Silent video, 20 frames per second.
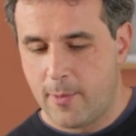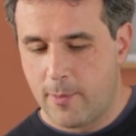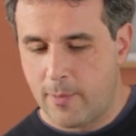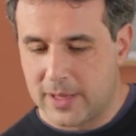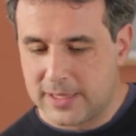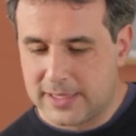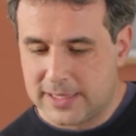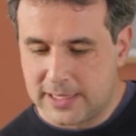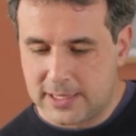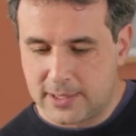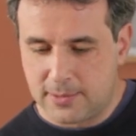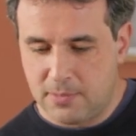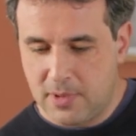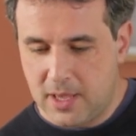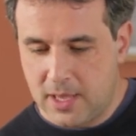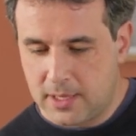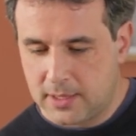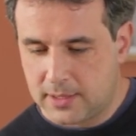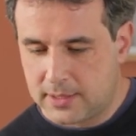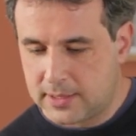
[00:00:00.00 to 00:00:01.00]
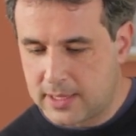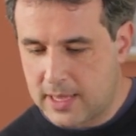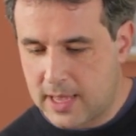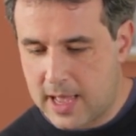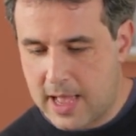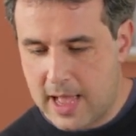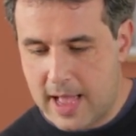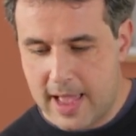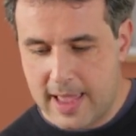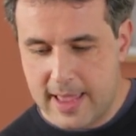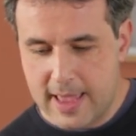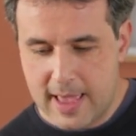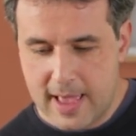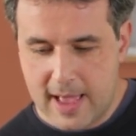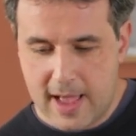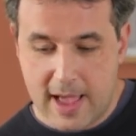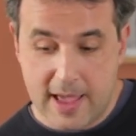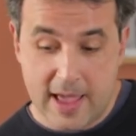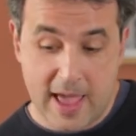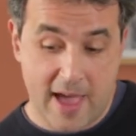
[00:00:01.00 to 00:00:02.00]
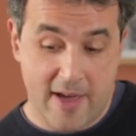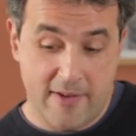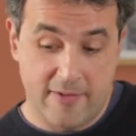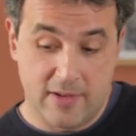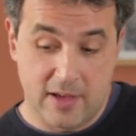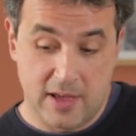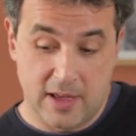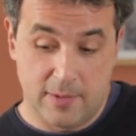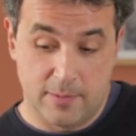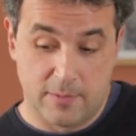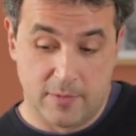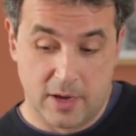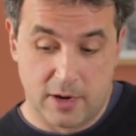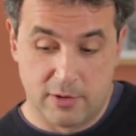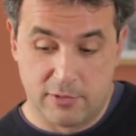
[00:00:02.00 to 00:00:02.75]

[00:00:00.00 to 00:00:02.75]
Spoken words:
but this means I have a